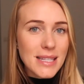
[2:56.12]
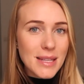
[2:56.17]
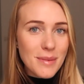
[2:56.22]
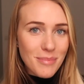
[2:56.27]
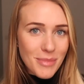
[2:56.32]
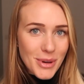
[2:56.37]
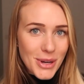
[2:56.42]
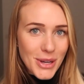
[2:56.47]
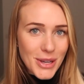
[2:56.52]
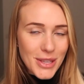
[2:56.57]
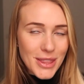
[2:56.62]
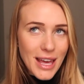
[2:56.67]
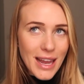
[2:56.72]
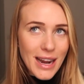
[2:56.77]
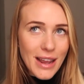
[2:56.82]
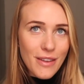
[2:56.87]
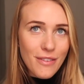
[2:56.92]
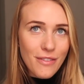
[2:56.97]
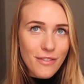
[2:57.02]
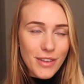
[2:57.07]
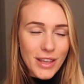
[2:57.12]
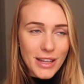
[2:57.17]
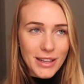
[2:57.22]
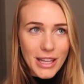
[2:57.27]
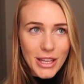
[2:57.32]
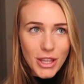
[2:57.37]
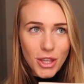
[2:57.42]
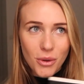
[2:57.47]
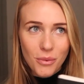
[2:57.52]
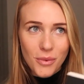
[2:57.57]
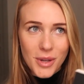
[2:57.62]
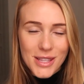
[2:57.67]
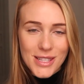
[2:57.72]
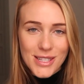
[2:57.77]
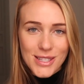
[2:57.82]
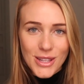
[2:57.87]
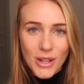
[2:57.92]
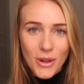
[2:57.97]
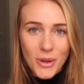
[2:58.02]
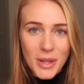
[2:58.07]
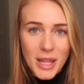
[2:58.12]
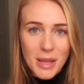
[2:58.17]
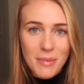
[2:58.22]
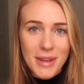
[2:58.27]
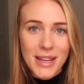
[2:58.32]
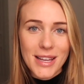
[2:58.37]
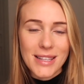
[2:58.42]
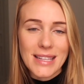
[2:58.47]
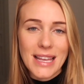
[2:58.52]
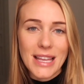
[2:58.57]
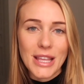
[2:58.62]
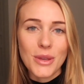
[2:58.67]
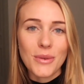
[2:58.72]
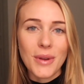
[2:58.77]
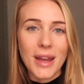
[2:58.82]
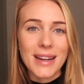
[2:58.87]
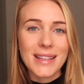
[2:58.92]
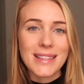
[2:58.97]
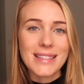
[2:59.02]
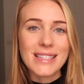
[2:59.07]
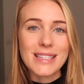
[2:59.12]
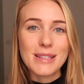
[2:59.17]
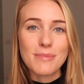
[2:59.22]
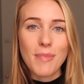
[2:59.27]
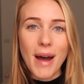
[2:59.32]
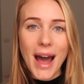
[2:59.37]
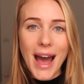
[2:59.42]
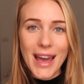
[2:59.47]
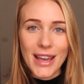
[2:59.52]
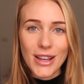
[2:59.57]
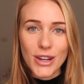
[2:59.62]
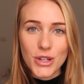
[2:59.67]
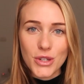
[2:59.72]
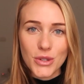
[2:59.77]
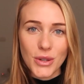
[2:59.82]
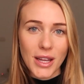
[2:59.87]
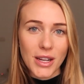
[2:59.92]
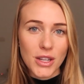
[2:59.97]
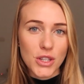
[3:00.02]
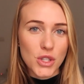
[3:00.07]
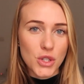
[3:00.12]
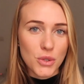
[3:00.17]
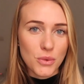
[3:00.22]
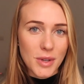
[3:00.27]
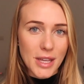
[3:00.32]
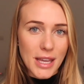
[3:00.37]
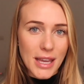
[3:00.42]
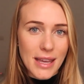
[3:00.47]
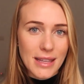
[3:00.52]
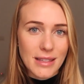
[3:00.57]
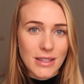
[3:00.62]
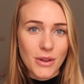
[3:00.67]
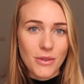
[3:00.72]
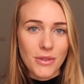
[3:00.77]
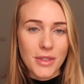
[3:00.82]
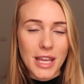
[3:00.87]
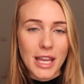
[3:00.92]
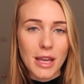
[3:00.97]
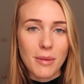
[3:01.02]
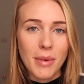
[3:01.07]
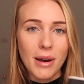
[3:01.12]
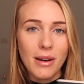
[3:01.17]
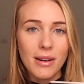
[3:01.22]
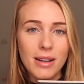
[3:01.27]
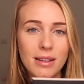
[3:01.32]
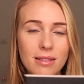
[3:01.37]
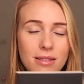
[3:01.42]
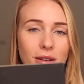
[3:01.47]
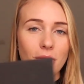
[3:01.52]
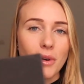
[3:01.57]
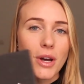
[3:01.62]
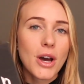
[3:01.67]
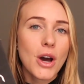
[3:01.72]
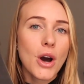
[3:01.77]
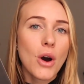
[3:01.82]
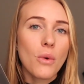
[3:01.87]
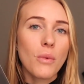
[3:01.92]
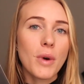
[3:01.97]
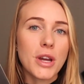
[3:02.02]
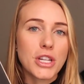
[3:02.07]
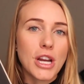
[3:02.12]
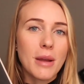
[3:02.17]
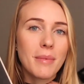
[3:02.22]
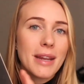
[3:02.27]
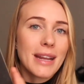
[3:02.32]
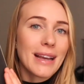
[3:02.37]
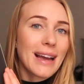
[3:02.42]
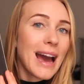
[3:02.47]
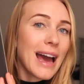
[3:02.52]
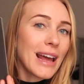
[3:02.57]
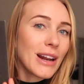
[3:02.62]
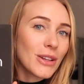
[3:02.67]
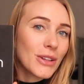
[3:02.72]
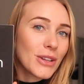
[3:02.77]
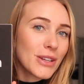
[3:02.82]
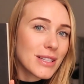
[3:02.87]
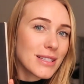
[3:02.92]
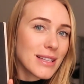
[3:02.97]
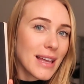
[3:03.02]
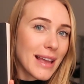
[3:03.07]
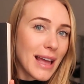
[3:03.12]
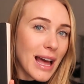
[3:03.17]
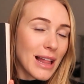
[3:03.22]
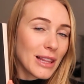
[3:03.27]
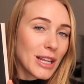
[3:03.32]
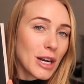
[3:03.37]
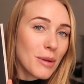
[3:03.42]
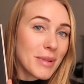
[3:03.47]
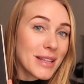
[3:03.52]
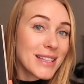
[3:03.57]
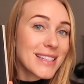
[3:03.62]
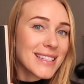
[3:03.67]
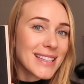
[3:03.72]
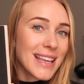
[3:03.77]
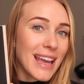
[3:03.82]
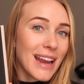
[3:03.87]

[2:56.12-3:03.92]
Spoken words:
is a book that I feel like you read slowly because like you get inspired, you get intrigued, and you think about it. So Witch, I mean, it kind of looks like a little bit